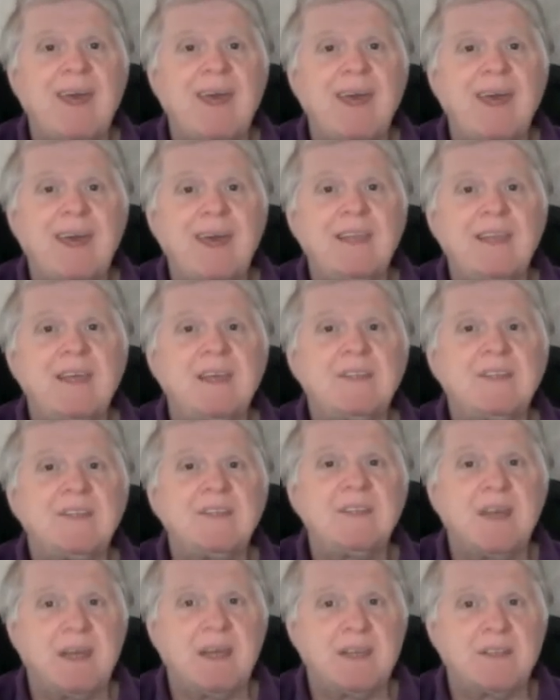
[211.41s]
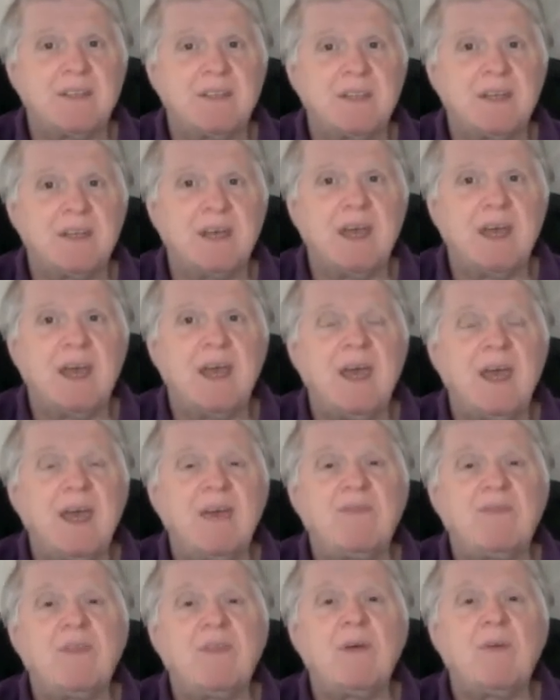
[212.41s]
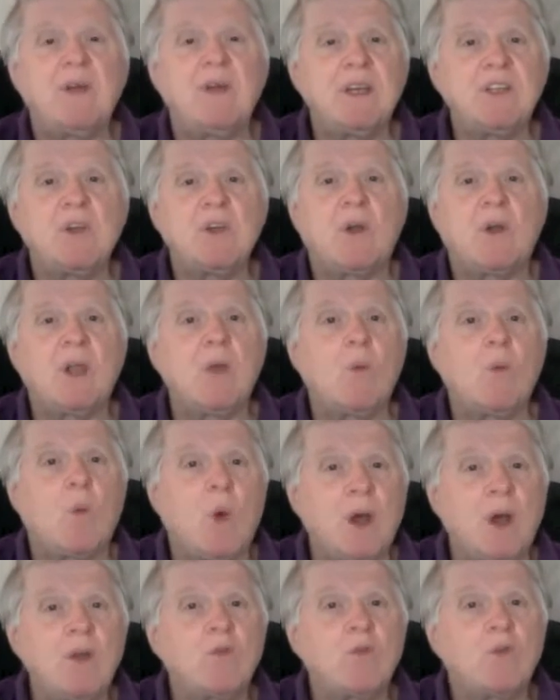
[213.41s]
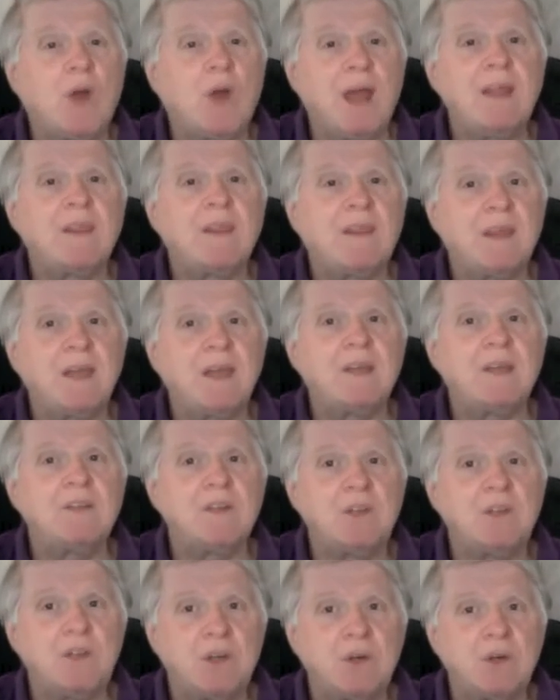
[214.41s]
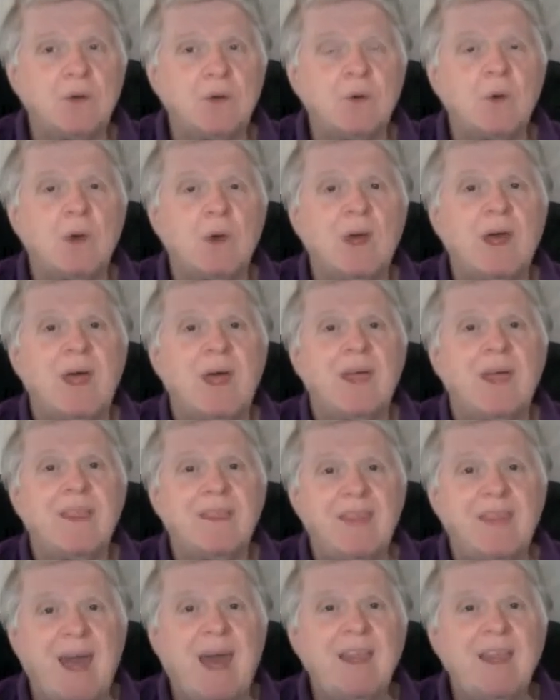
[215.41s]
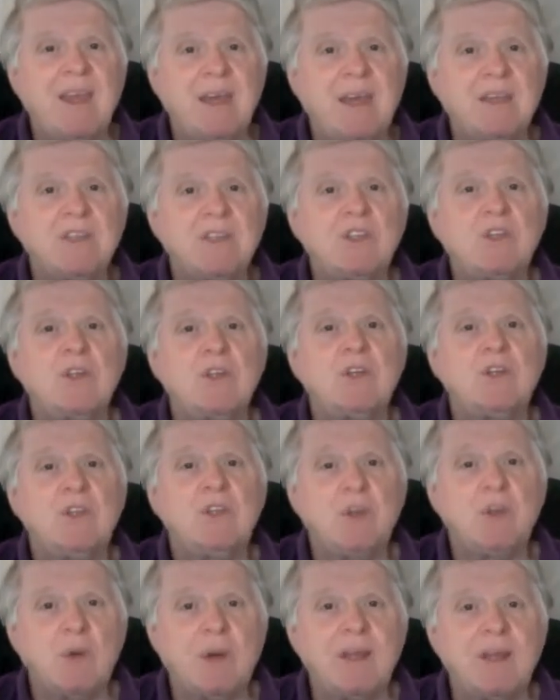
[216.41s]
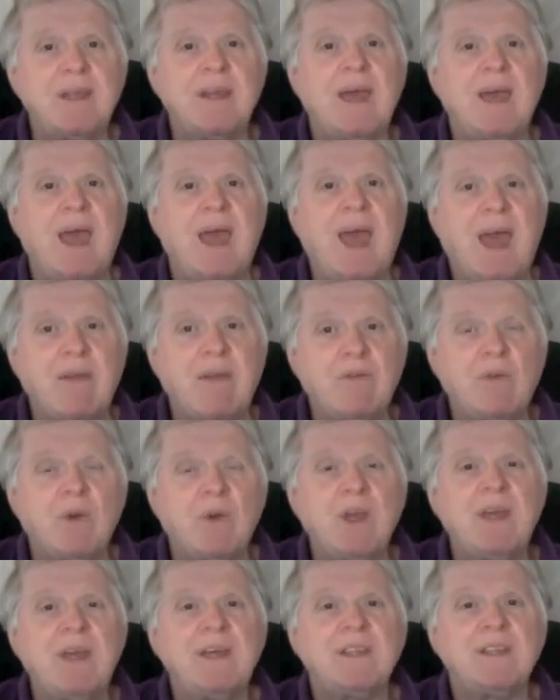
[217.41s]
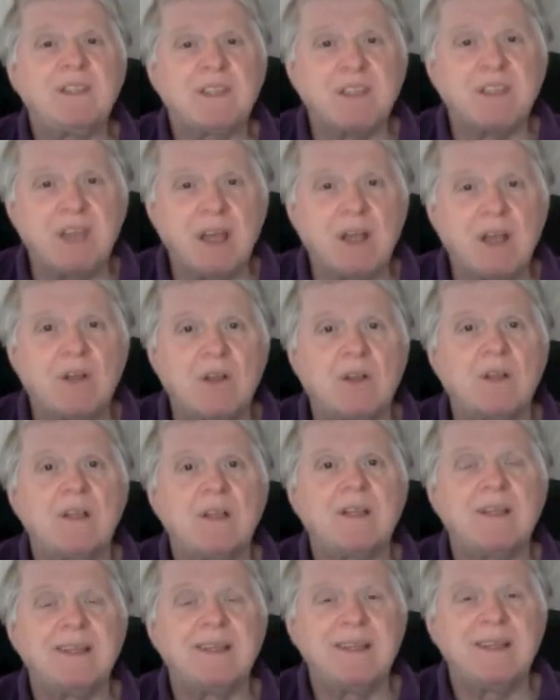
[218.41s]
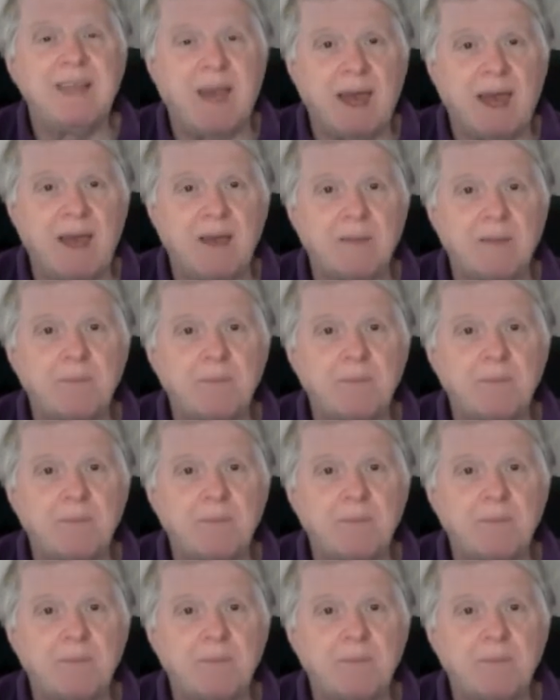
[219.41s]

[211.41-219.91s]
it is this. If there is only one right thing to do, that is to do it every single day.